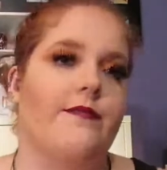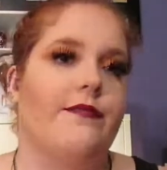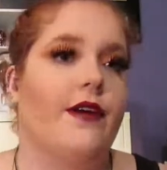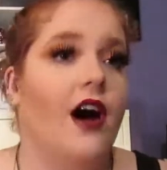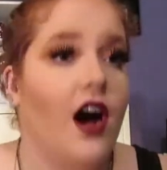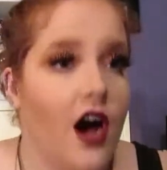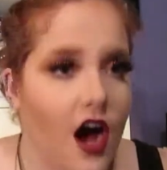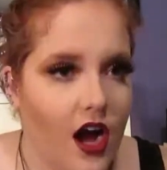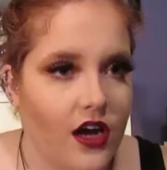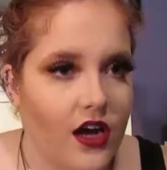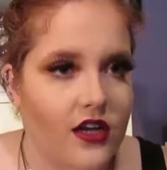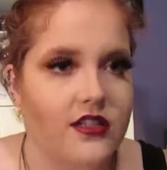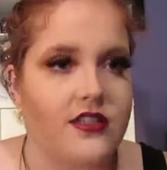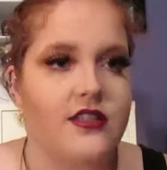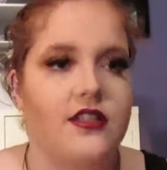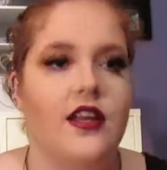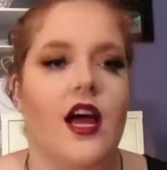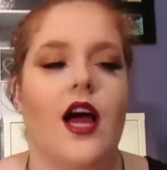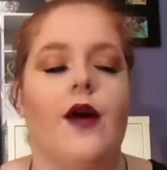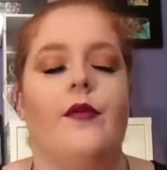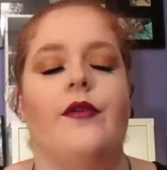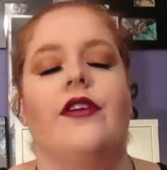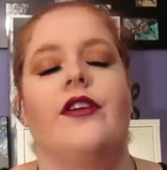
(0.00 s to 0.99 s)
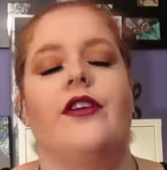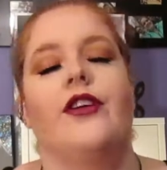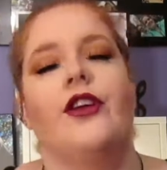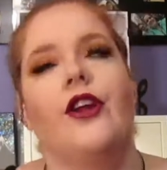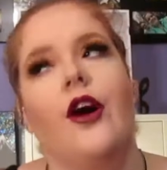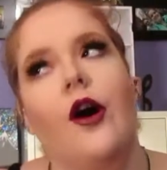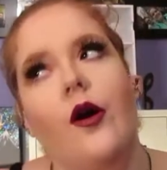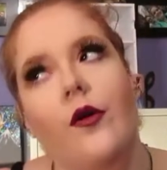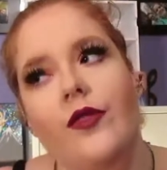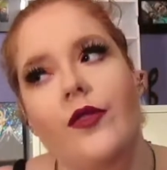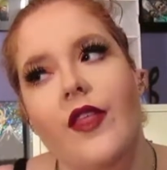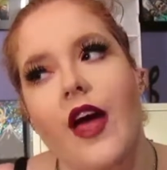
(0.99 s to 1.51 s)
box I would have
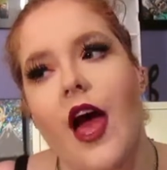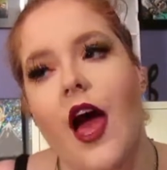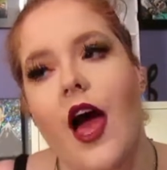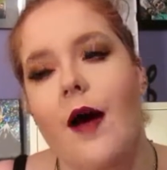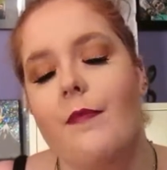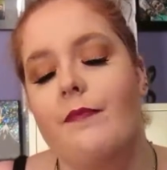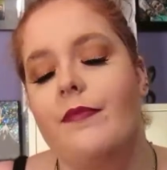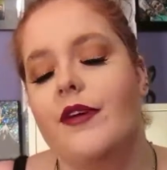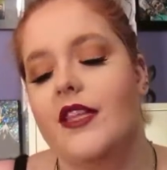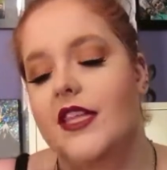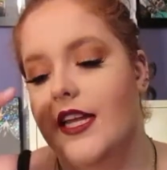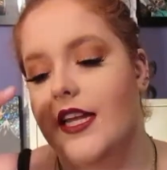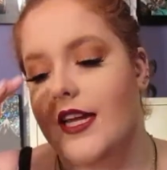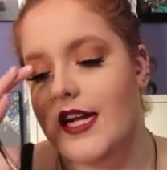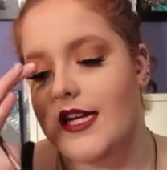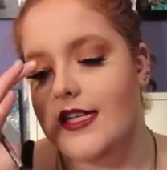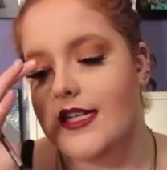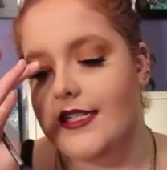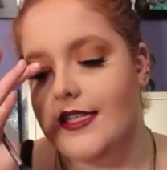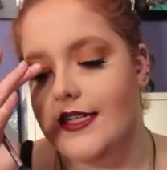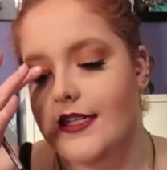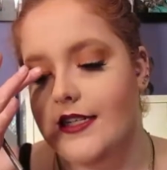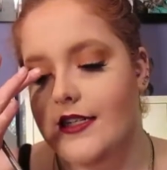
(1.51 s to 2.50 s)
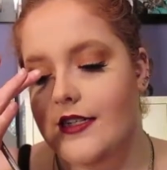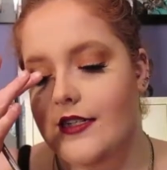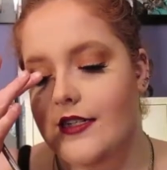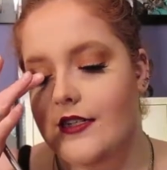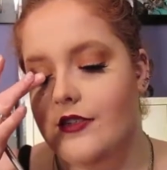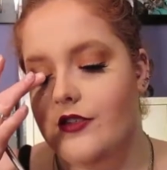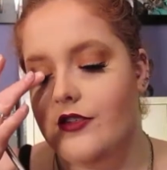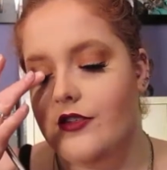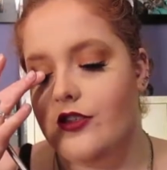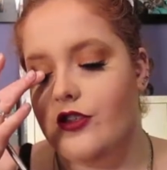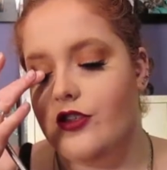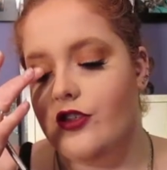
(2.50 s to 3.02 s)
known that, but then I
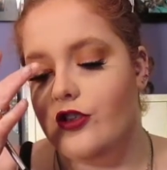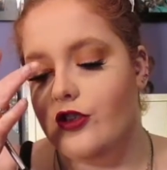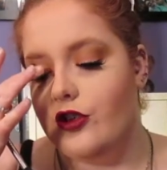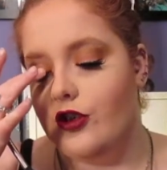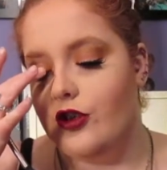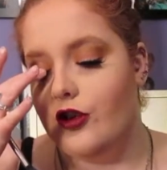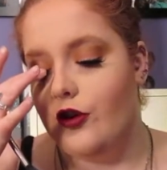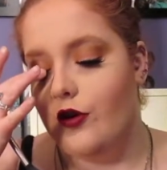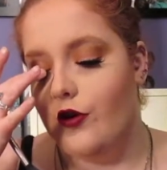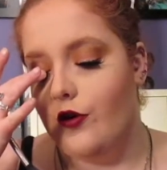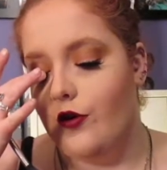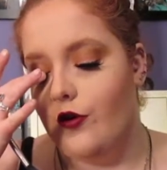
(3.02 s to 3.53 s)
didn't, so